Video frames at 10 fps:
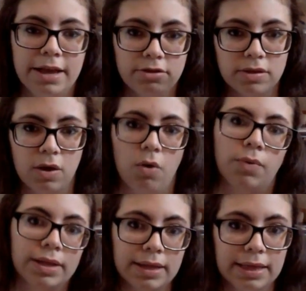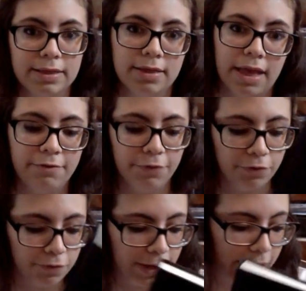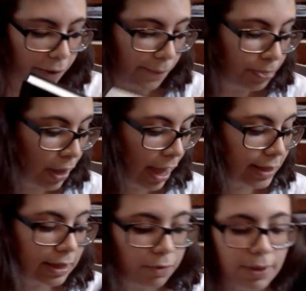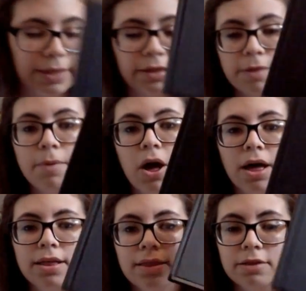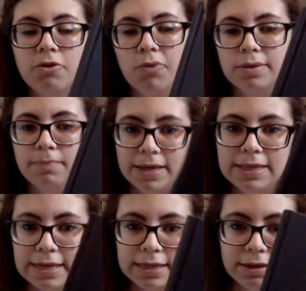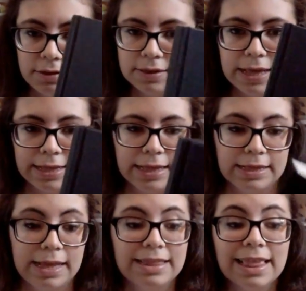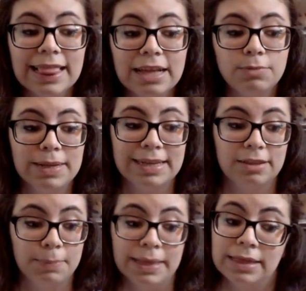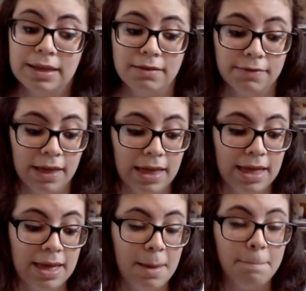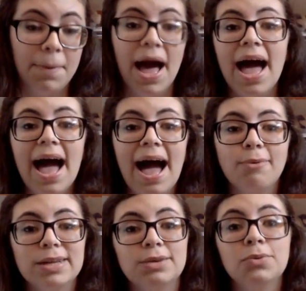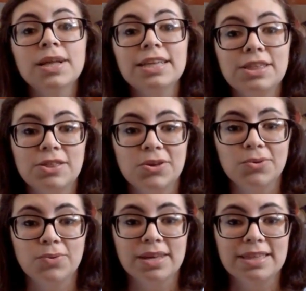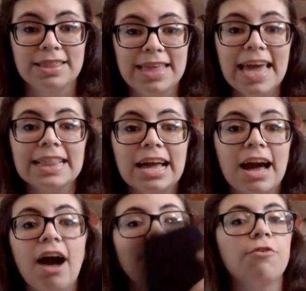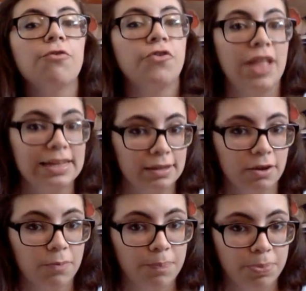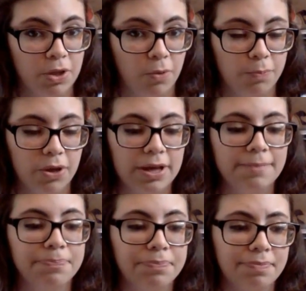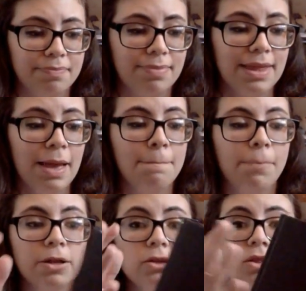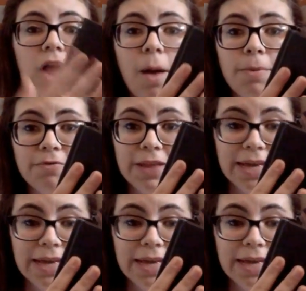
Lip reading: ages ago when I did that first video, and then I went and I bought another one, basically just like this. It's a little bit expensive, but what I wanted to do was take the cover from that other notebook, put on top of